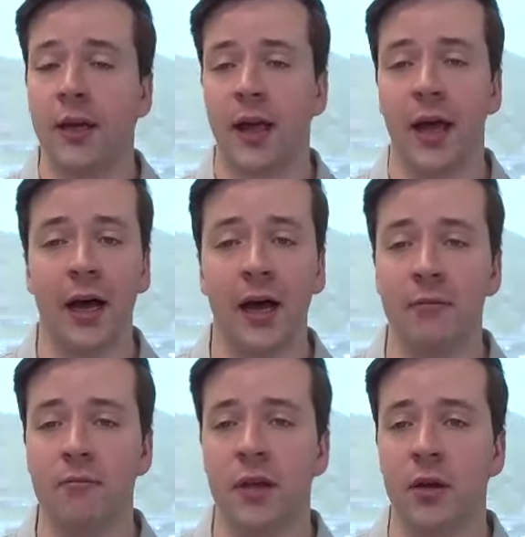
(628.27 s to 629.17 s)

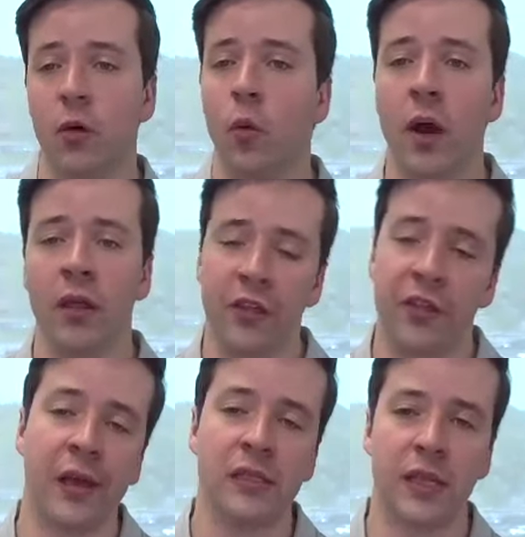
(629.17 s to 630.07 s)
One of the
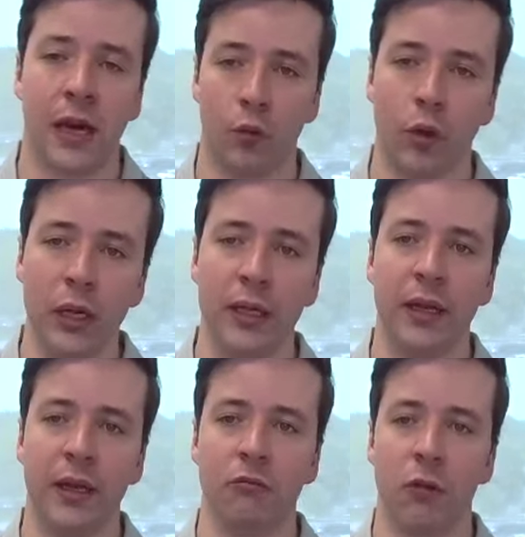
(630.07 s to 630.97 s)
things that I'll
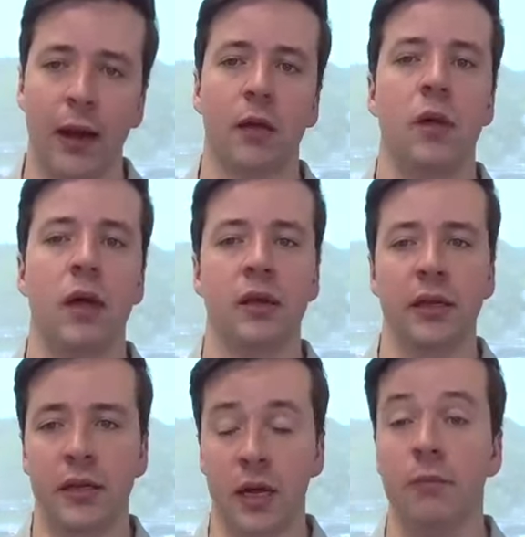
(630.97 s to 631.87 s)
really recommend
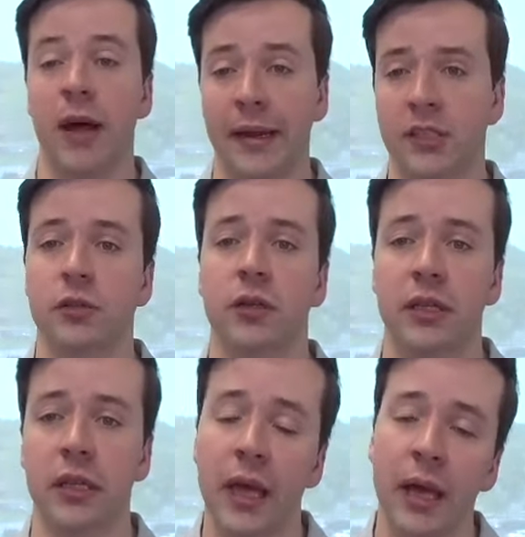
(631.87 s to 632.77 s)
and come back to
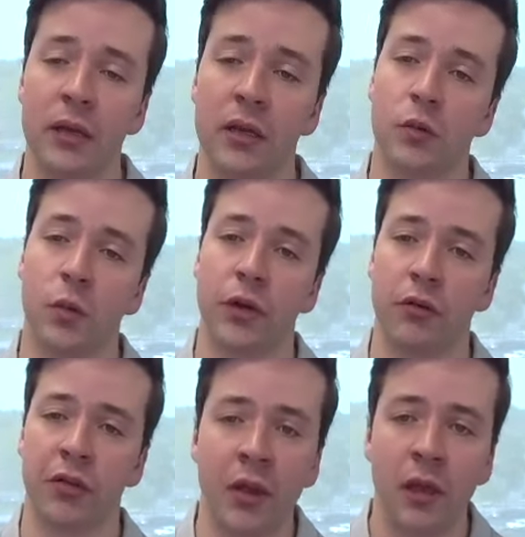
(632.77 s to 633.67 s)
at the end is when you're
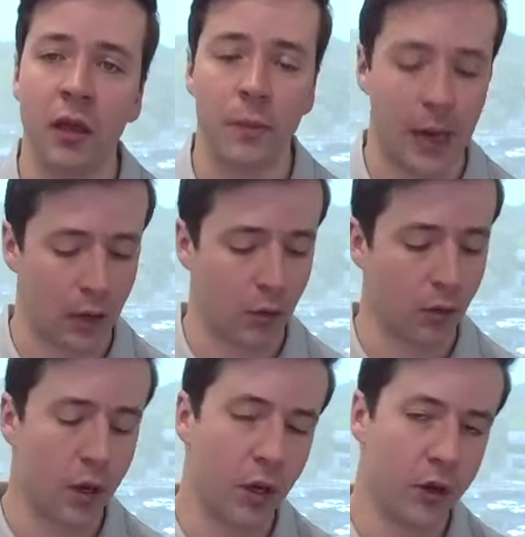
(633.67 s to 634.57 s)
thinking
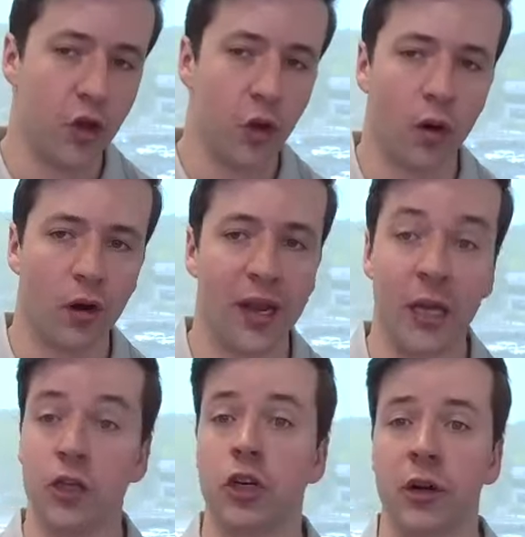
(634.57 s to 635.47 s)
about your
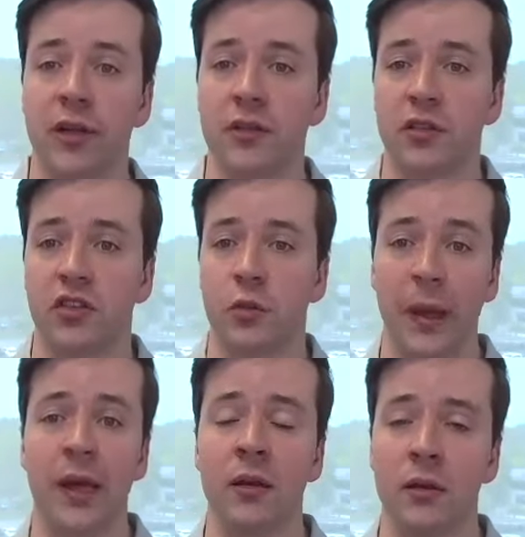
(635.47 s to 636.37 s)
insurance
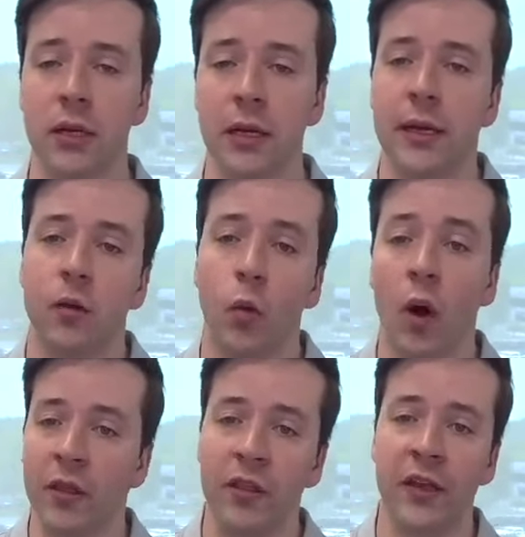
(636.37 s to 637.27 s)
spend,
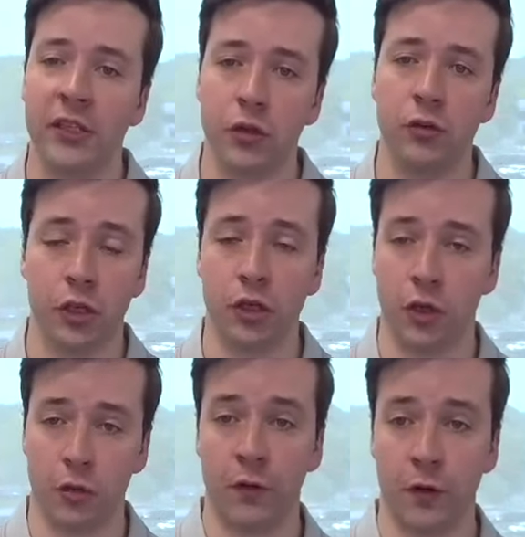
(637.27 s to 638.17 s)
one of the things you should
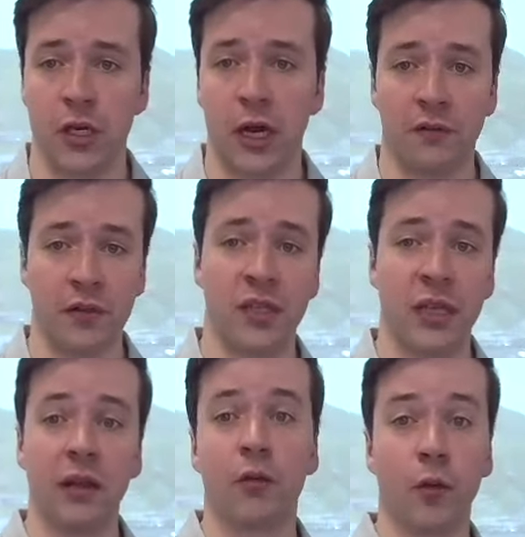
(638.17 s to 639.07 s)
do, first off, is
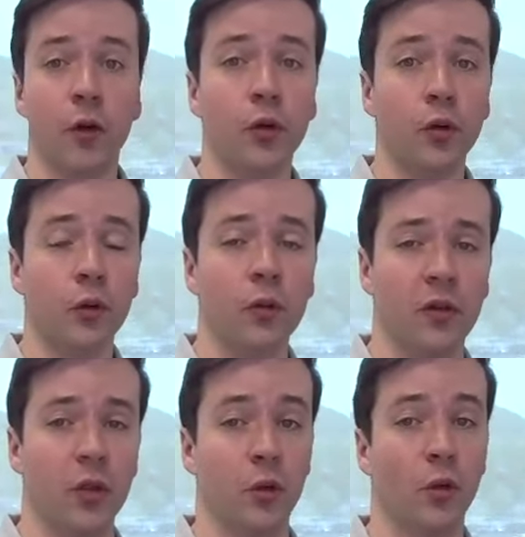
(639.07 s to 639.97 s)
think through
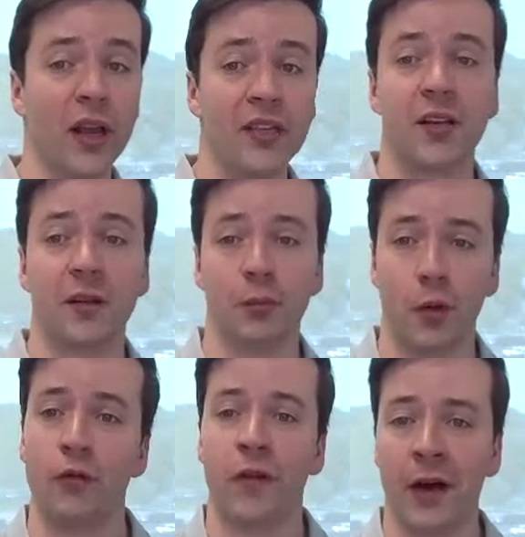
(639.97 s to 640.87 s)
the risk
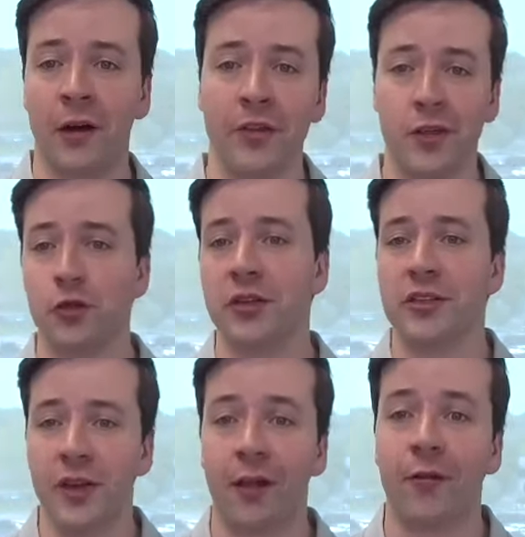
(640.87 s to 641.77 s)
profile that you can
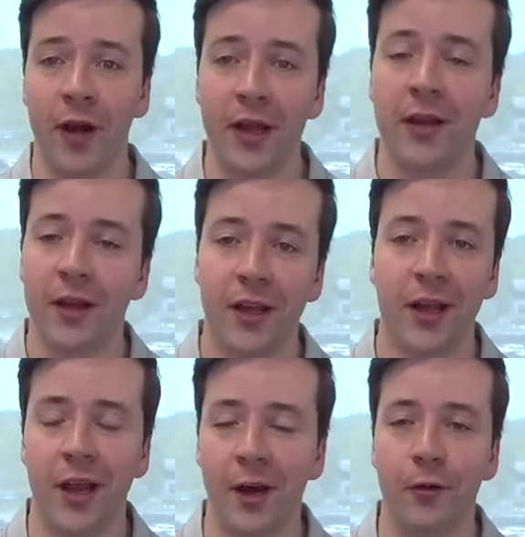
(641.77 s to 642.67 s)
tolerate.
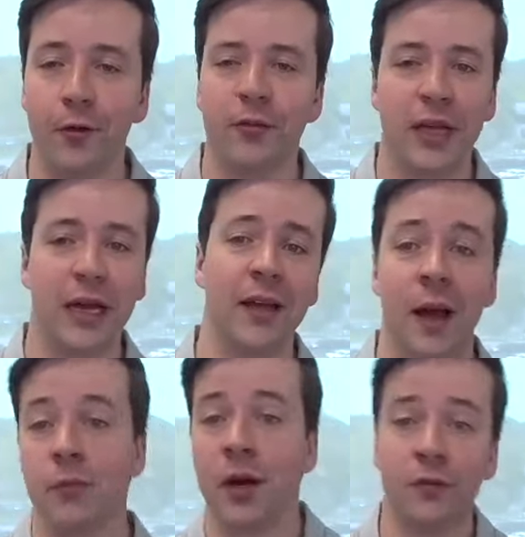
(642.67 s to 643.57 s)
You know,
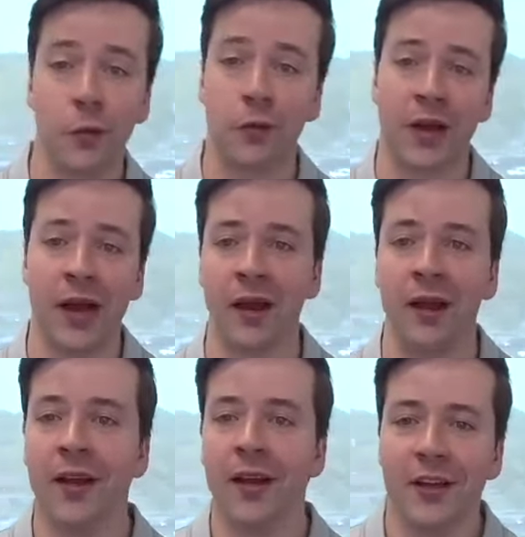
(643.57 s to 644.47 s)
I'm comfortable kind
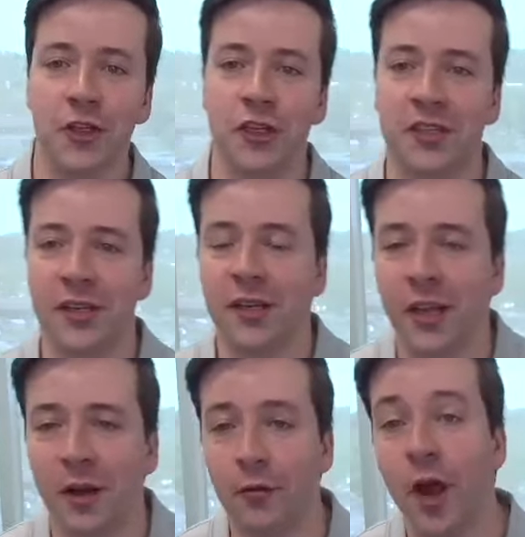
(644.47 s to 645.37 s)
of just,
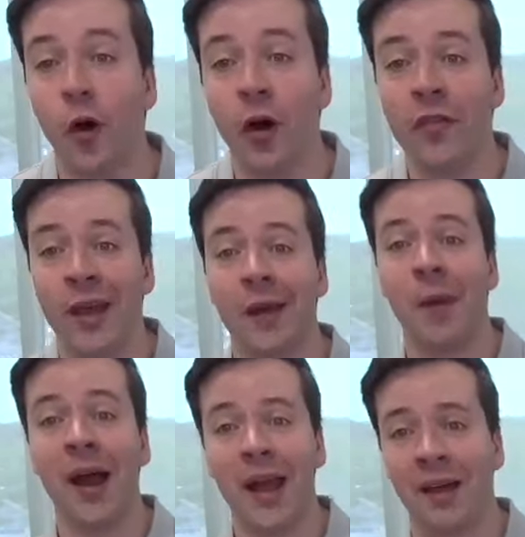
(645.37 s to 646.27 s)
you know, knowing that I
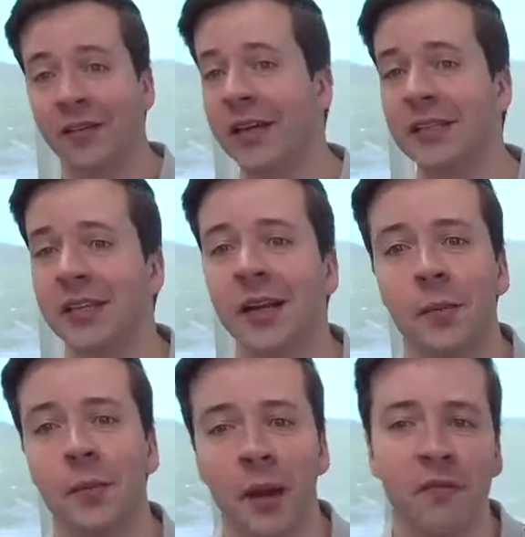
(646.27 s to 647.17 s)
might have an
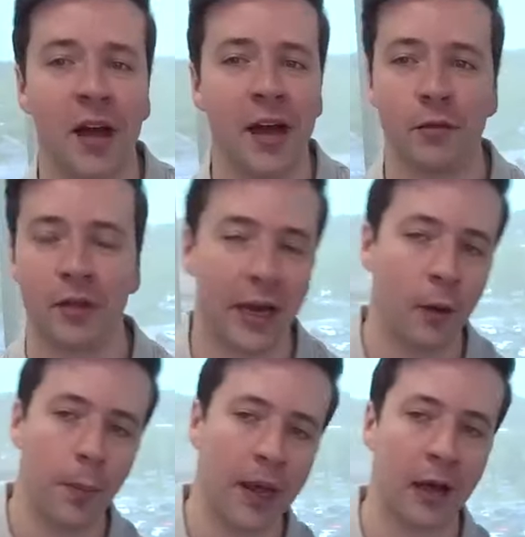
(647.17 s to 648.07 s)
incident, but I'm fine with it.
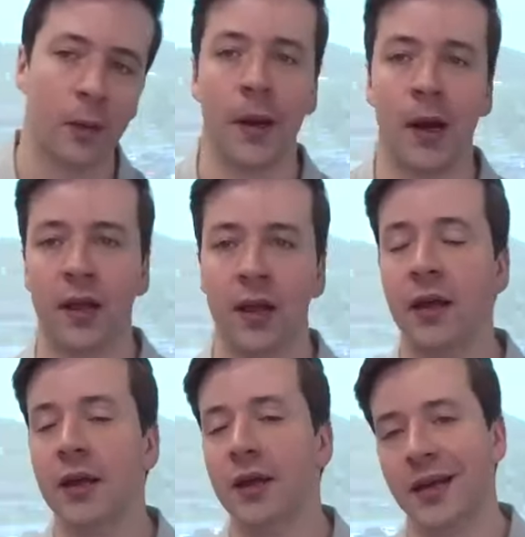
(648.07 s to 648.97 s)
I'll pay out of
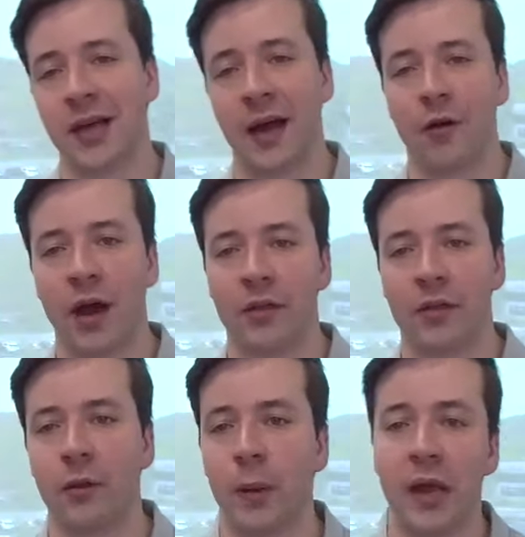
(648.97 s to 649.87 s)
pocket and I'd
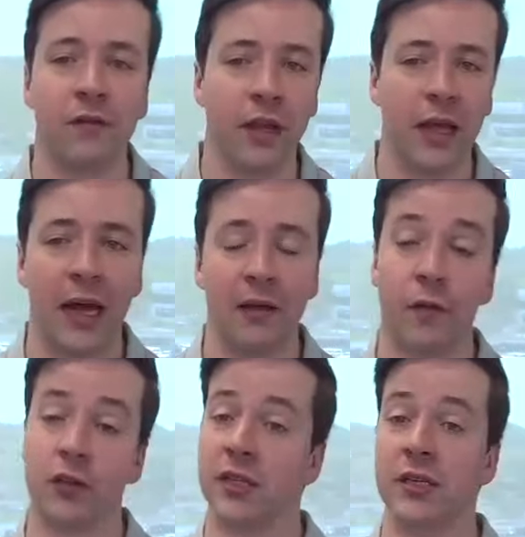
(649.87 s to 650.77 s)
rather pay for that
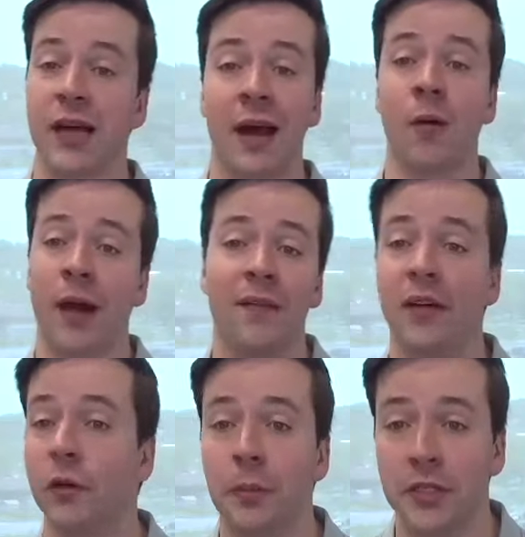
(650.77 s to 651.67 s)
versus I want to have
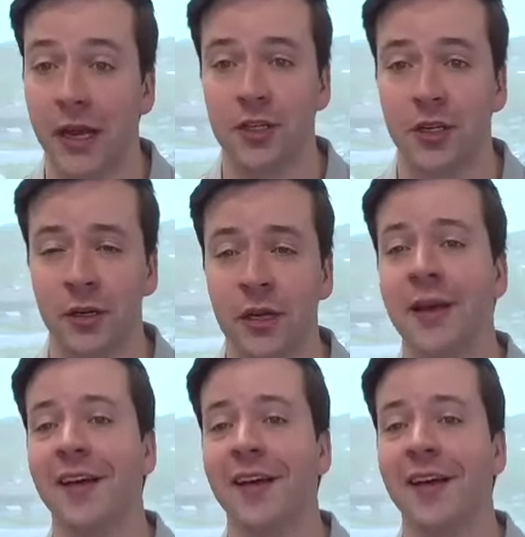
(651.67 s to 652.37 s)
every protection.